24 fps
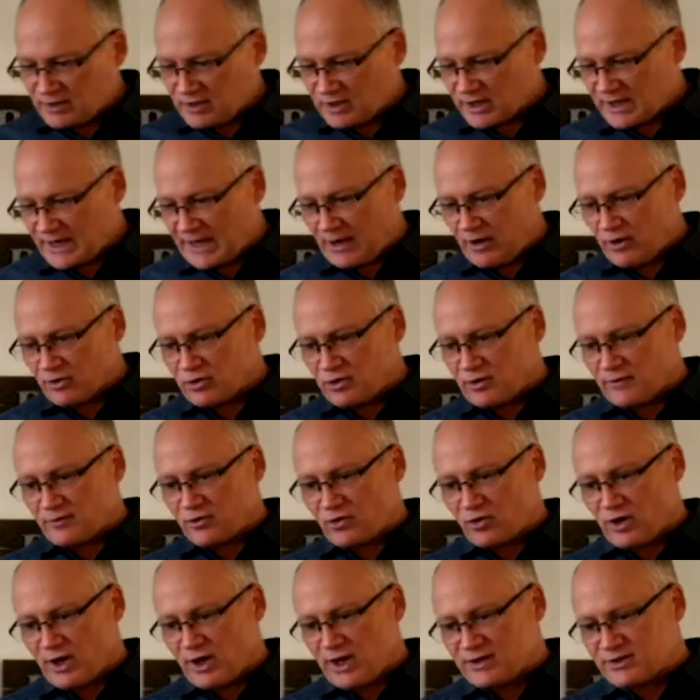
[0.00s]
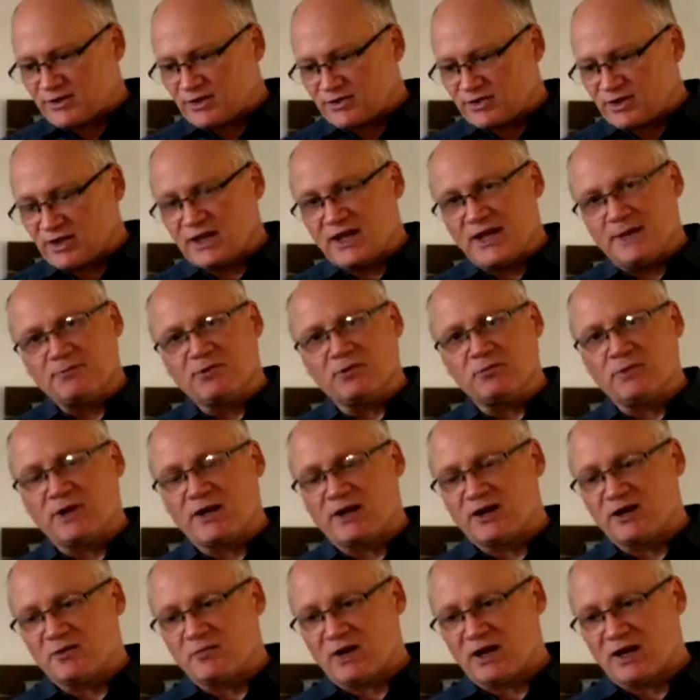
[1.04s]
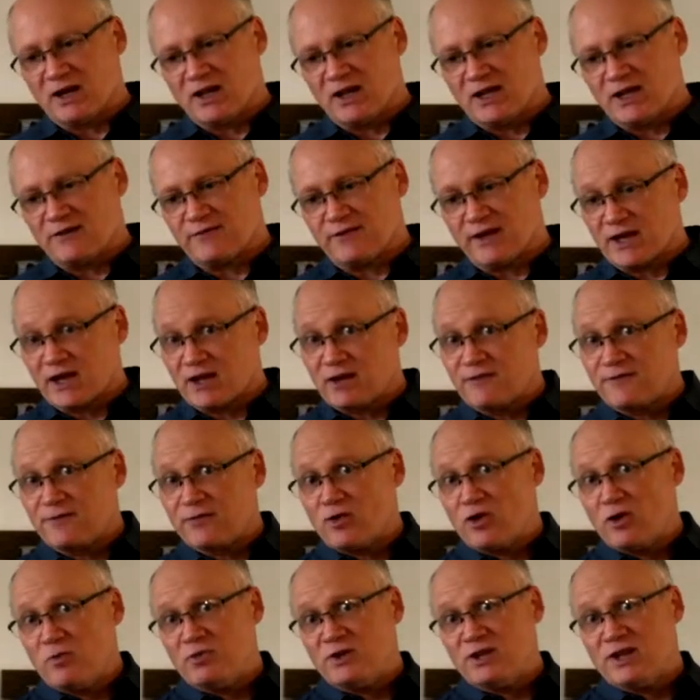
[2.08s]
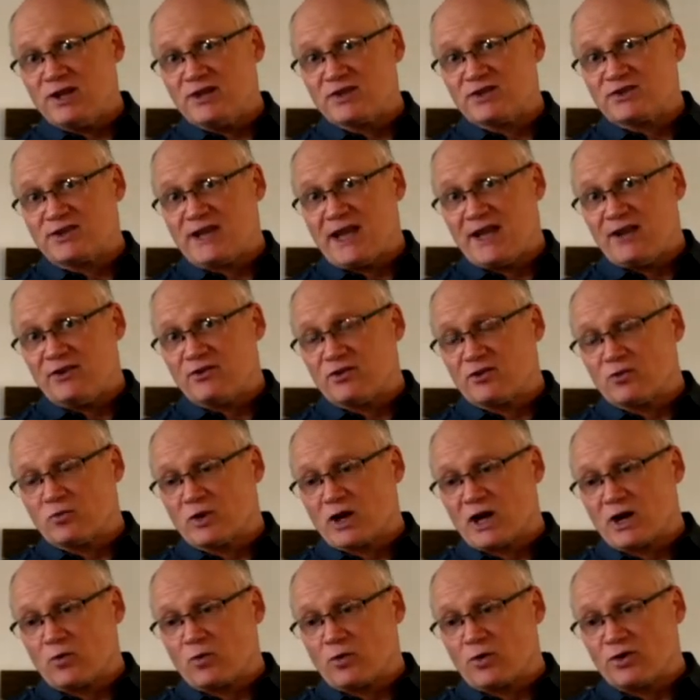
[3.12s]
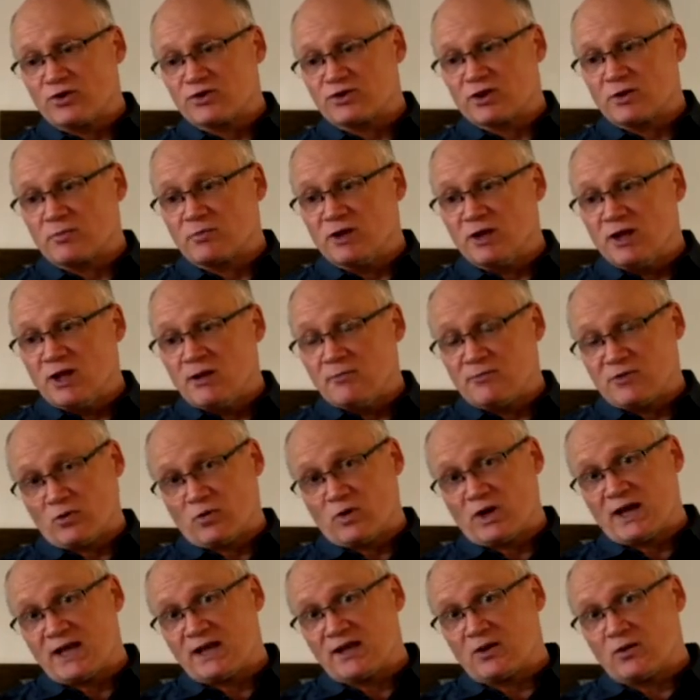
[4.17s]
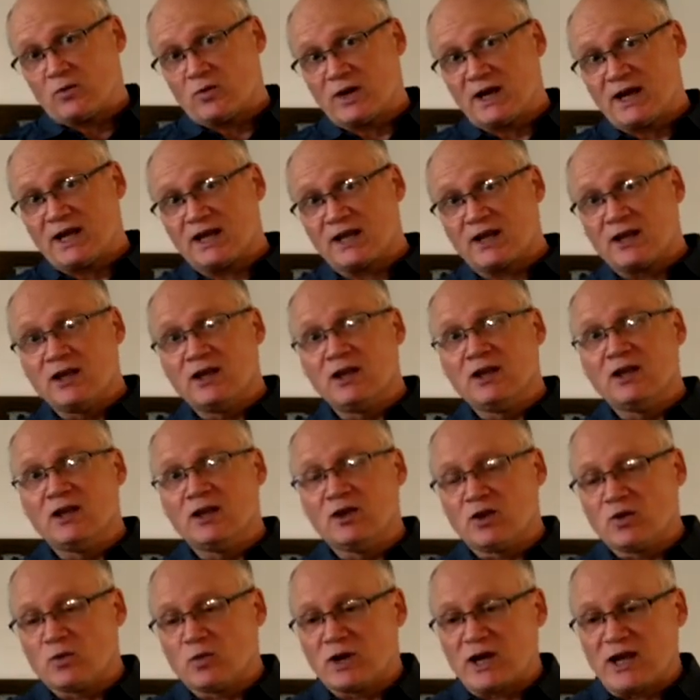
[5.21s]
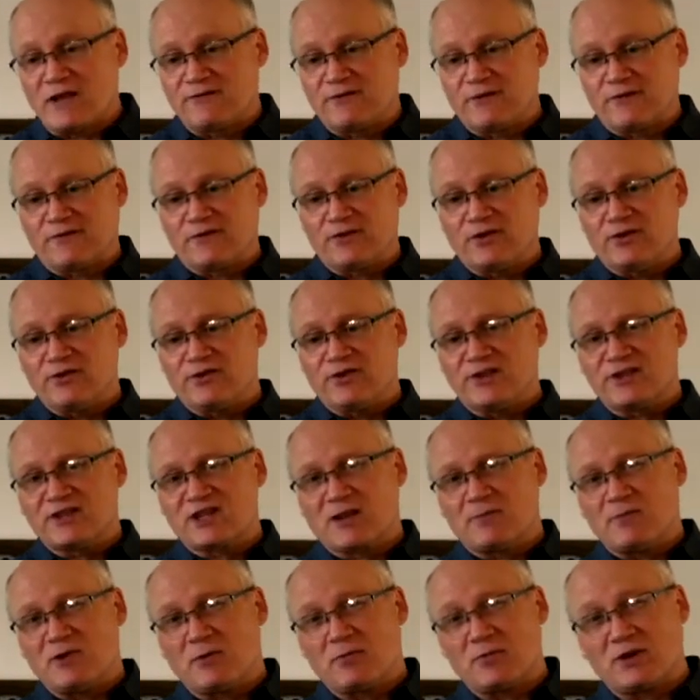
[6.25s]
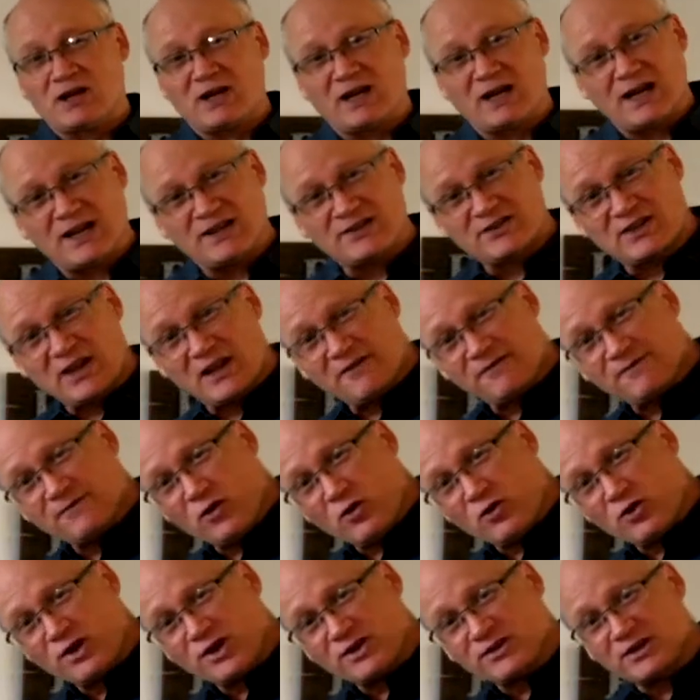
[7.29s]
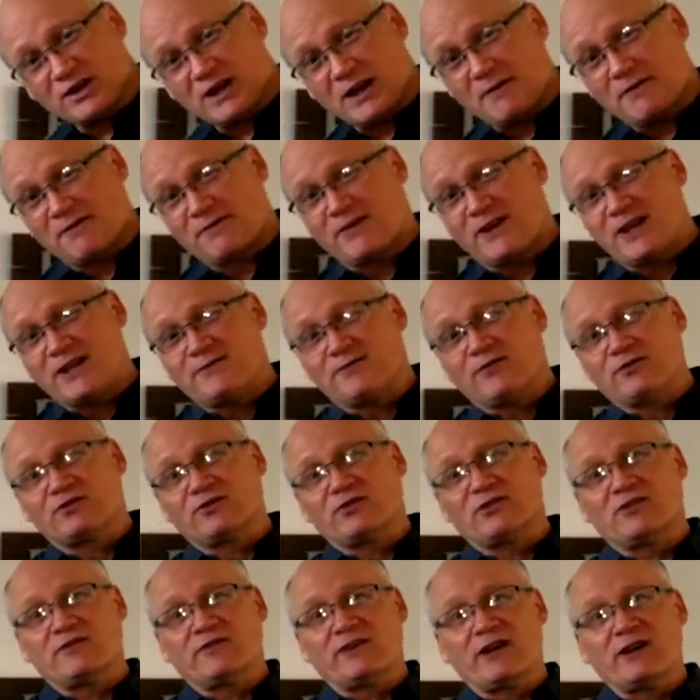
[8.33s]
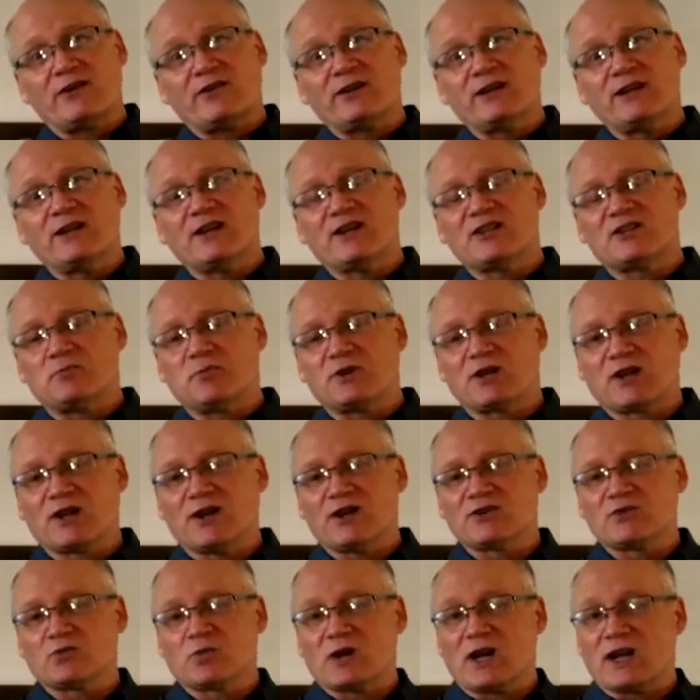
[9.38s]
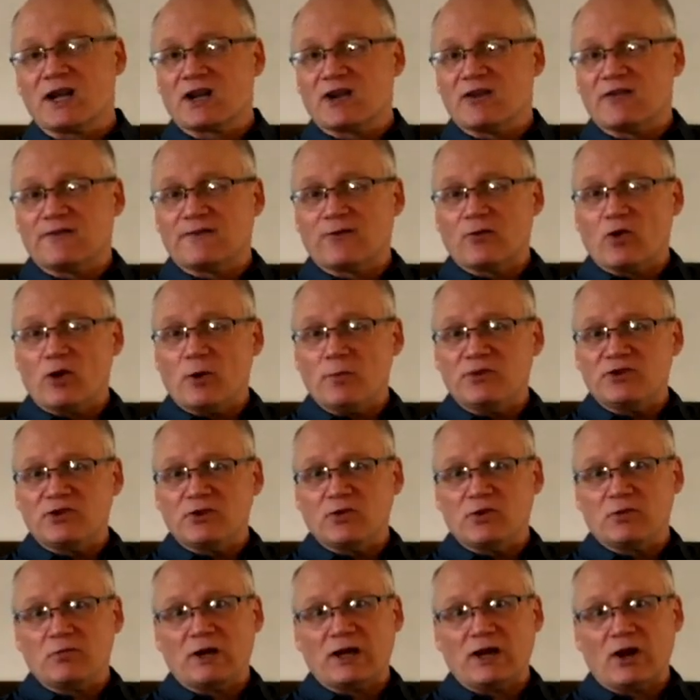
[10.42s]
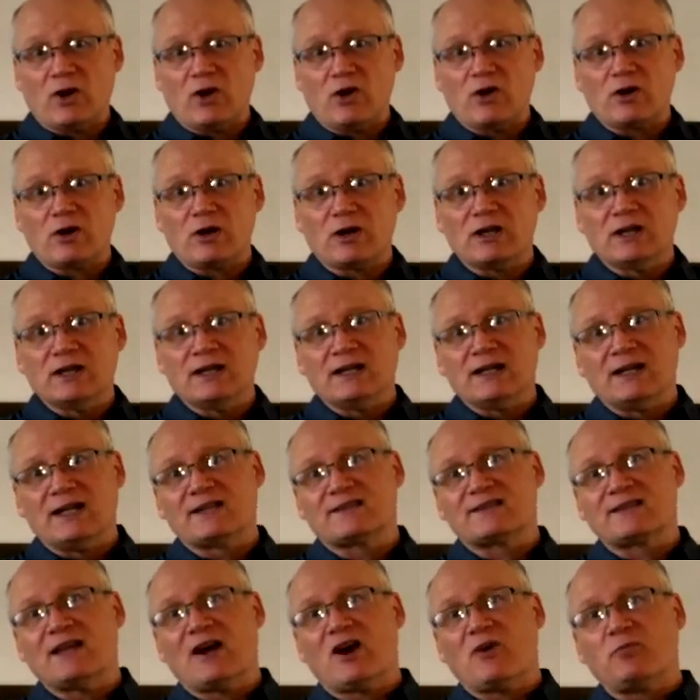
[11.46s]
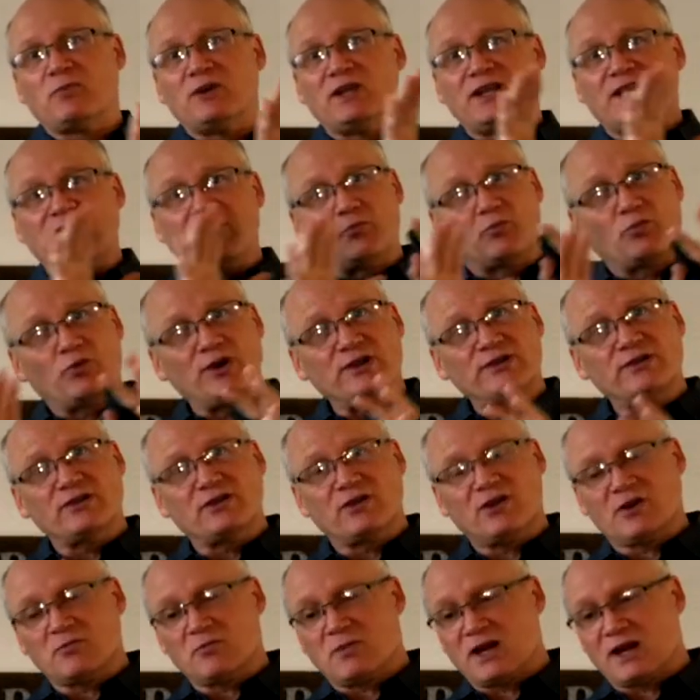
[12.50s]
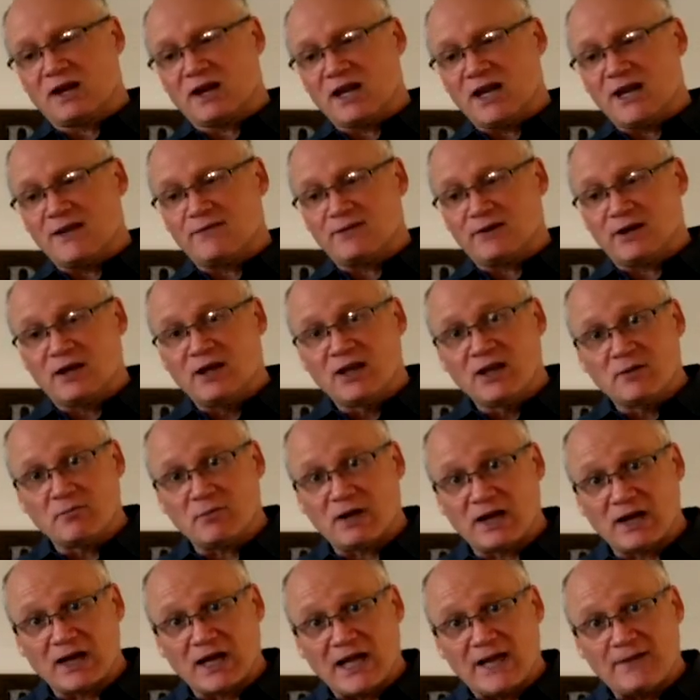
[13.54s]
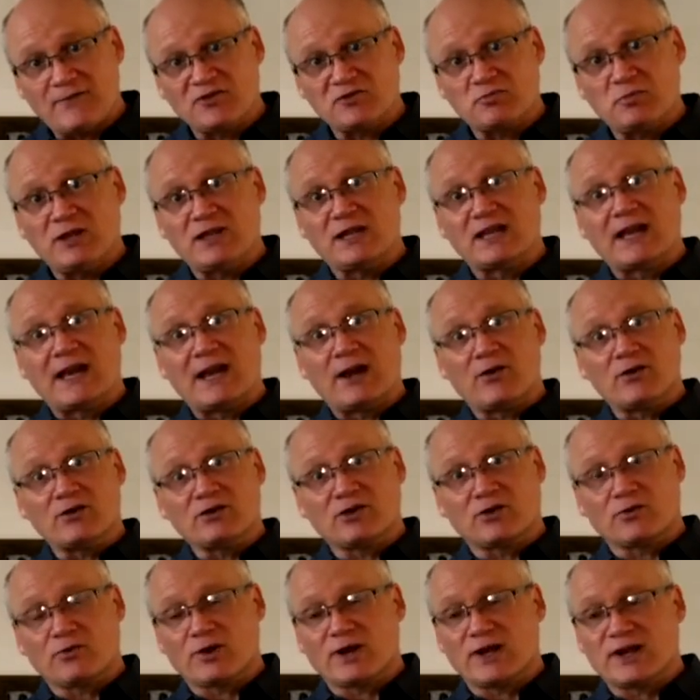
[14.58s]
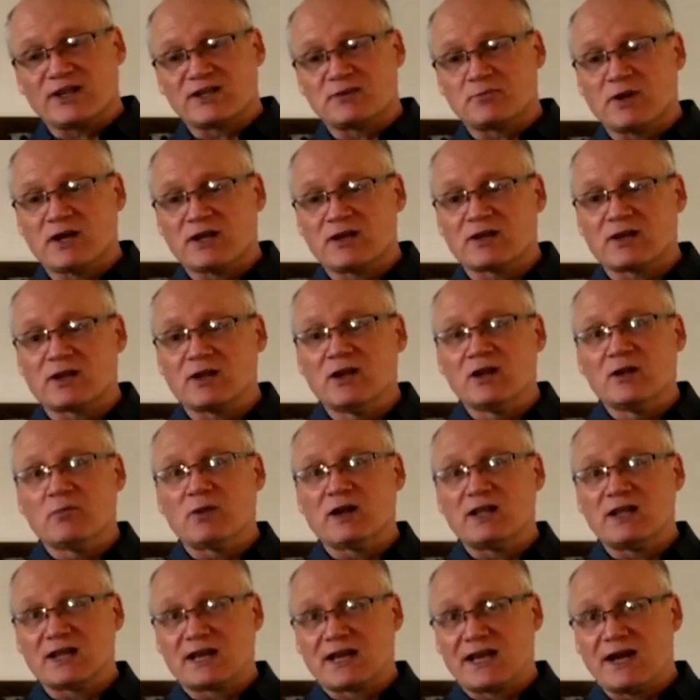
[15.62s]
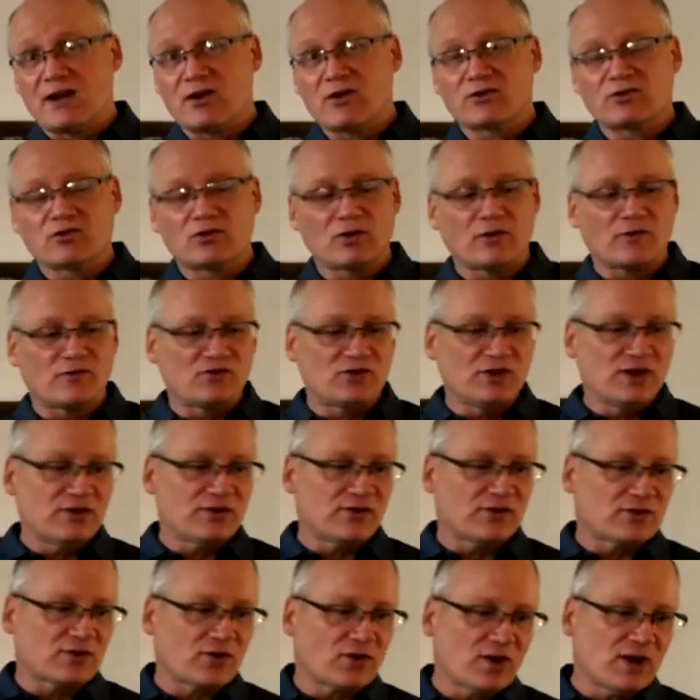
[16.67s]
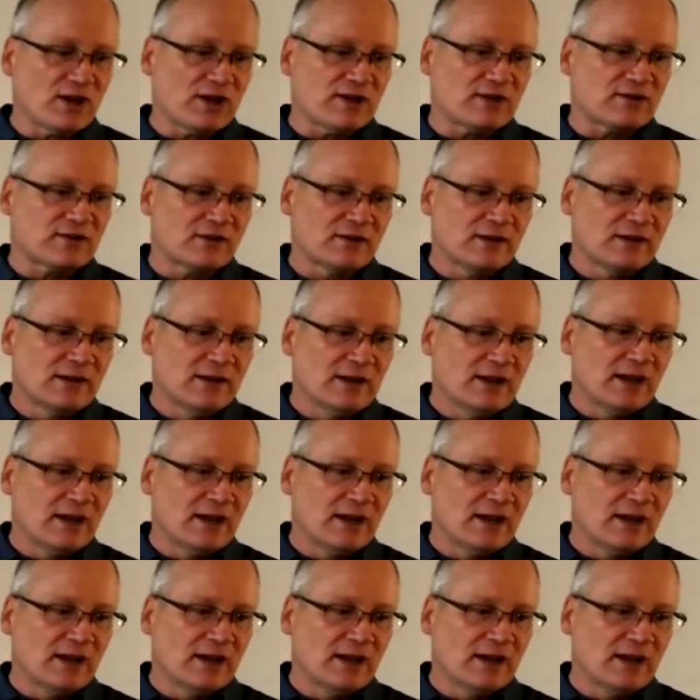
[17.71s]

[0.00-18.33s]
the character of Christ is then implemented in my life. I conform to his standard when I worship. But when I when I when I fulfill this commitment and I stay focused and I'm faithful to the very end, it's because what I conform to in my heart, it's now being imprinted on my life, and my life is being characterized by the by the character of Jesus Christ.